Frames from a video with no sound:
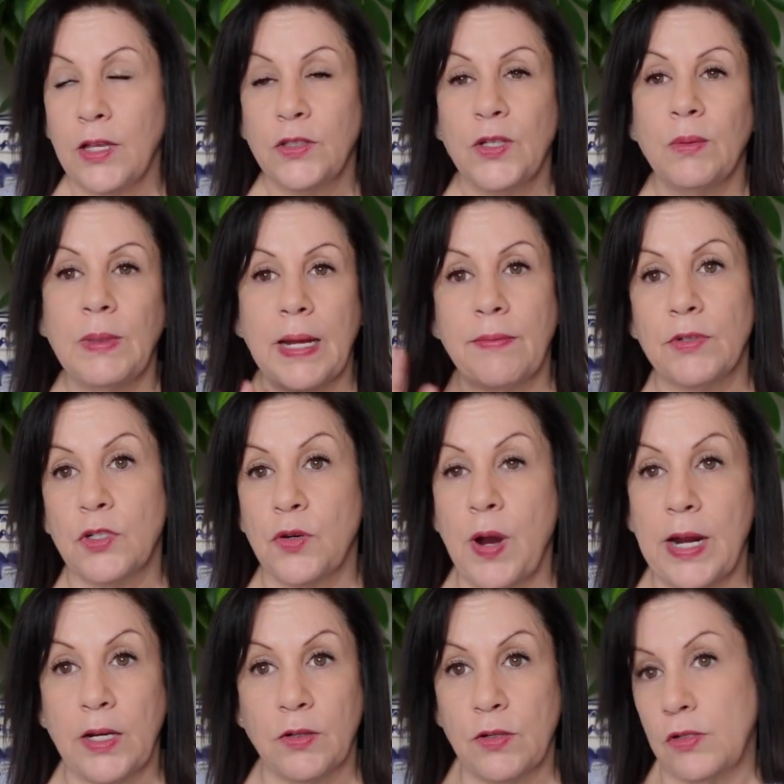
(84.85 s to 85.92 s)
Don't ever
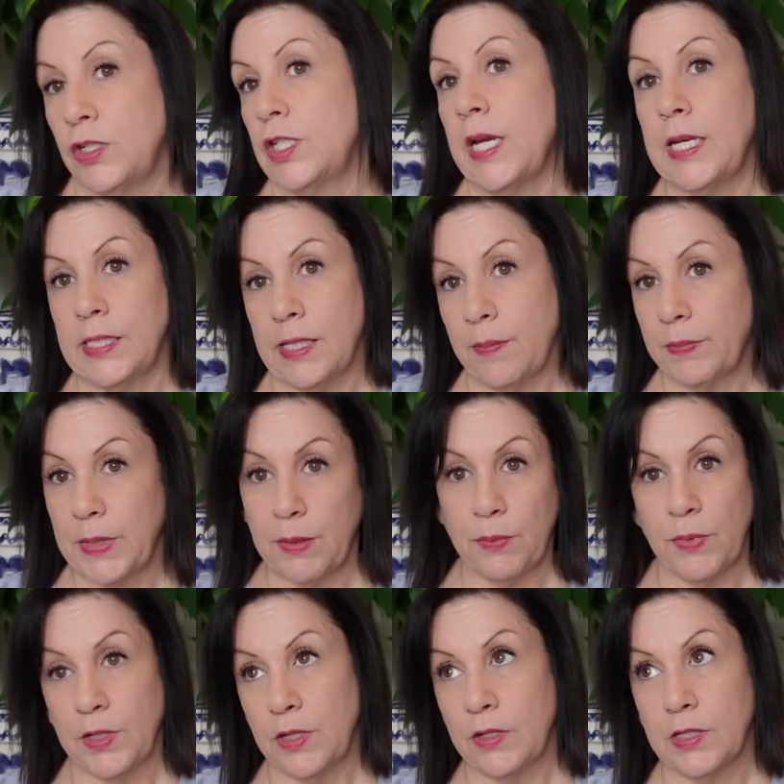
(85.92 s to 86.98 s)
try to crochet something
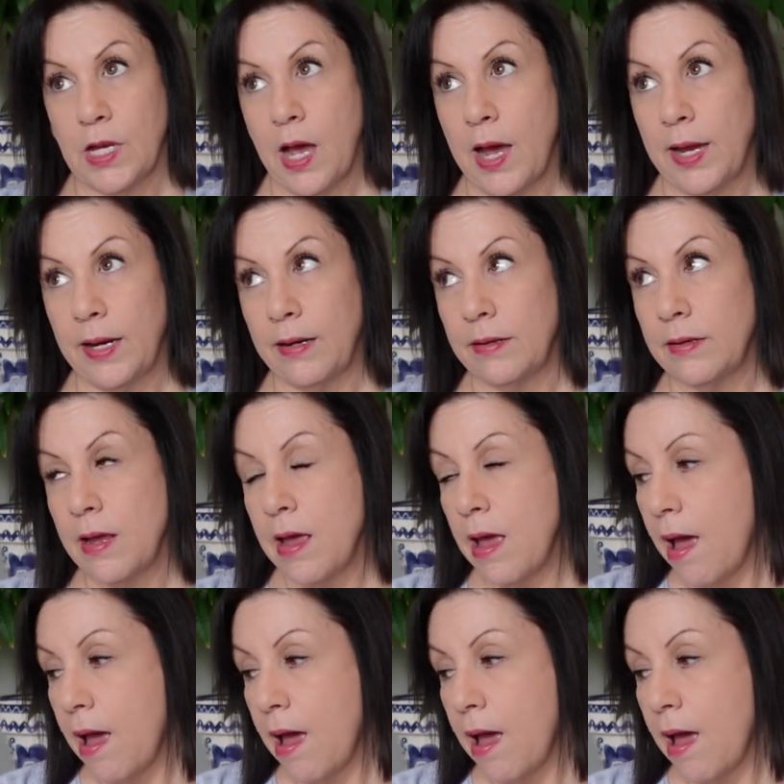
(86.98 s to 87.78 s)
when you're tired.